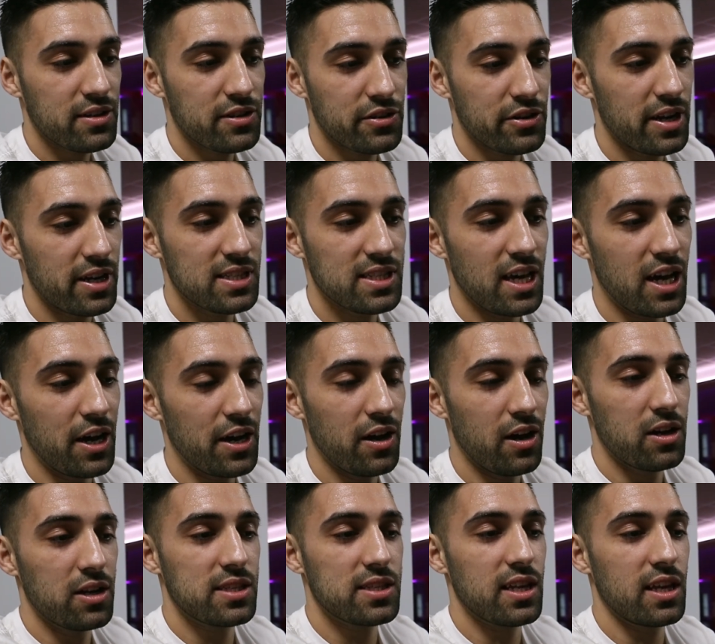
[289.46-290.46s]
Crazy. I
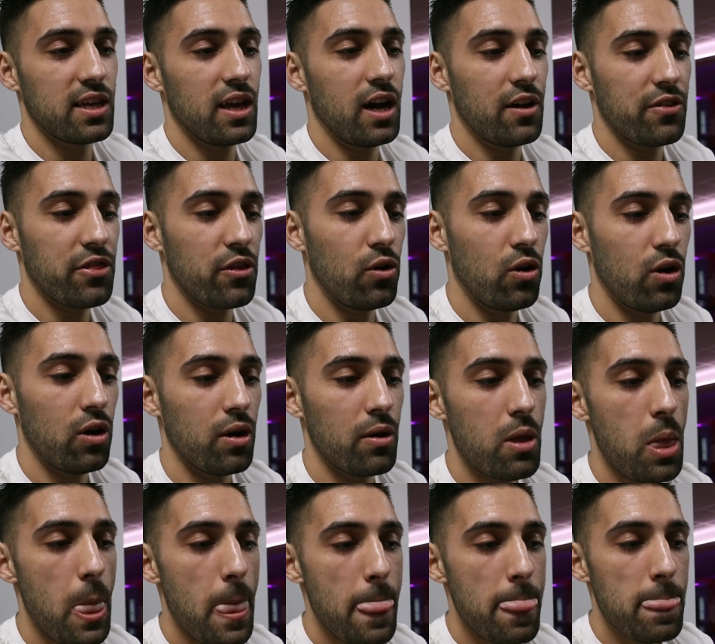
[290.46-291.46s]

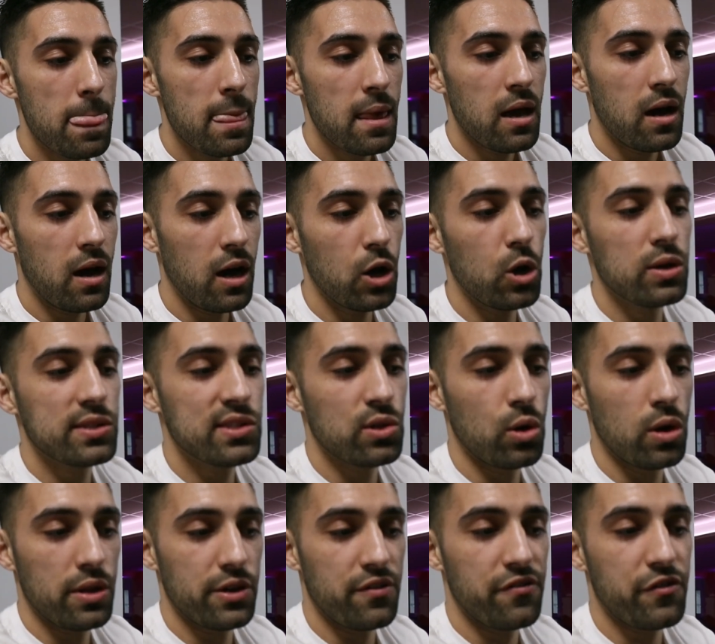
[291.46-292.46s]
always
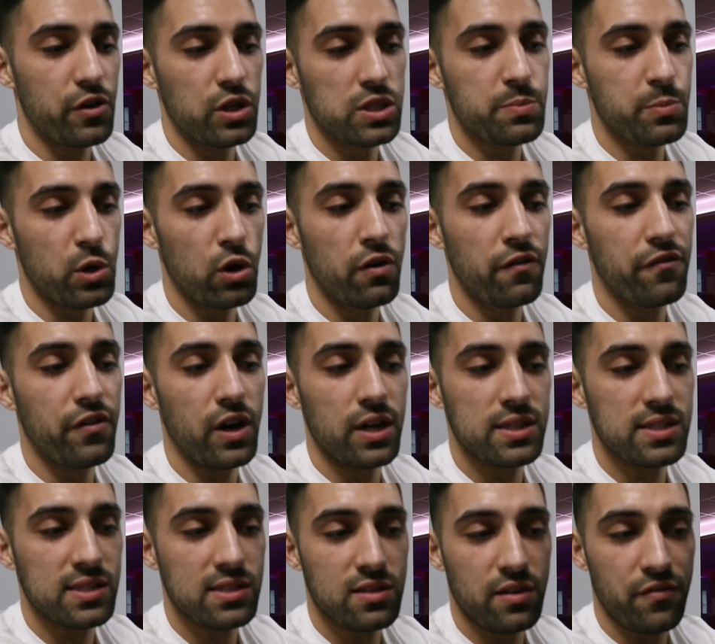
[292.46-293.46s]
thought your first pro
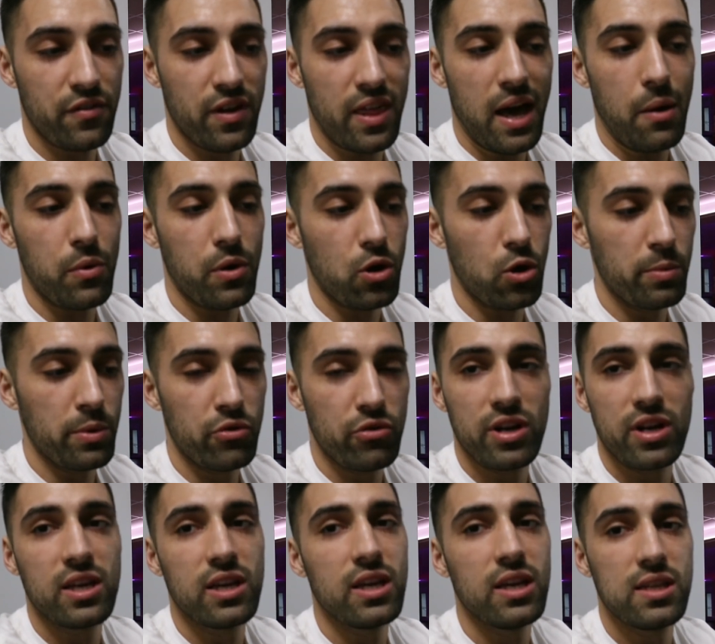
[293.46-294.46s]
fights and stuff like that were going to be
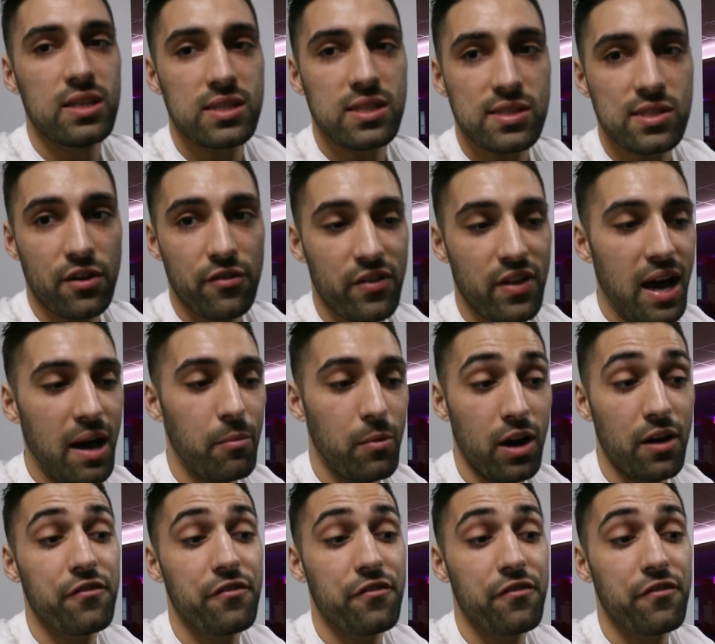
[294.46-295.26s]
really easy and stuff like that.